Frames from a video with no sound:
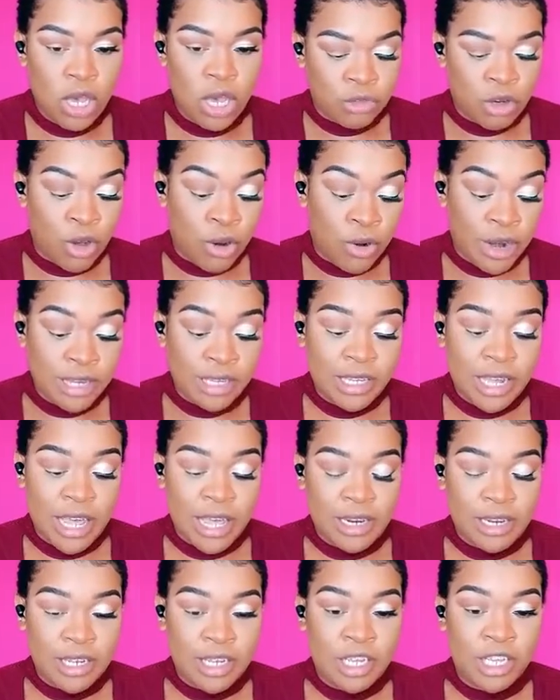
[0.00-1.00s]
correct
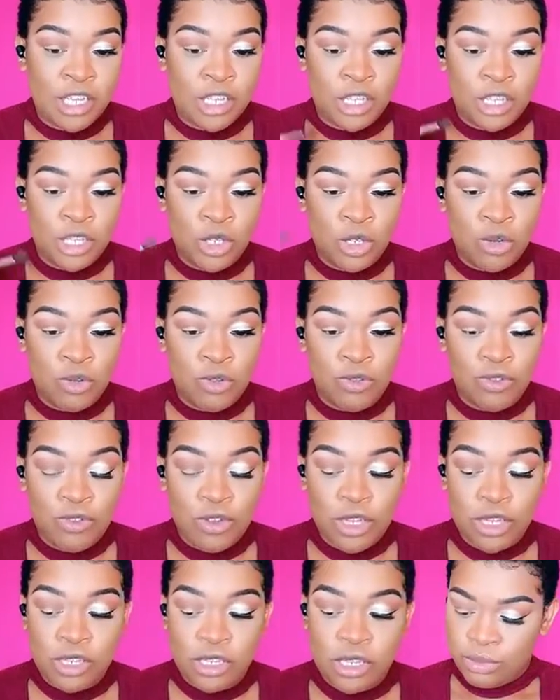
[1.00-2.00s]
that is to
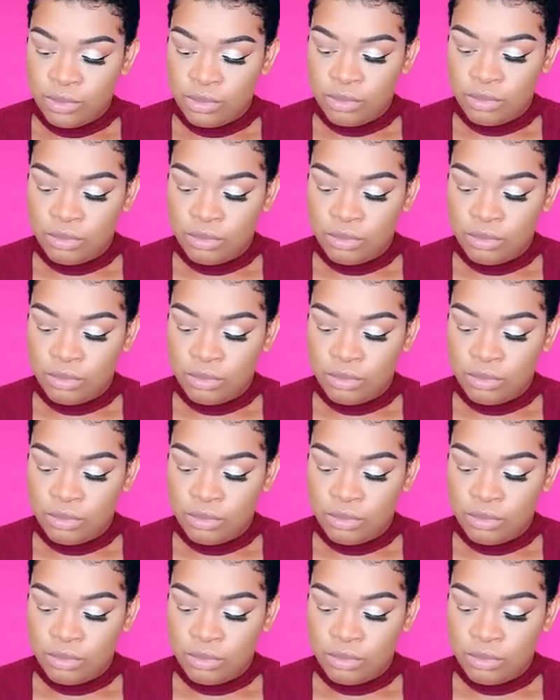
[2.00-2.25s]
first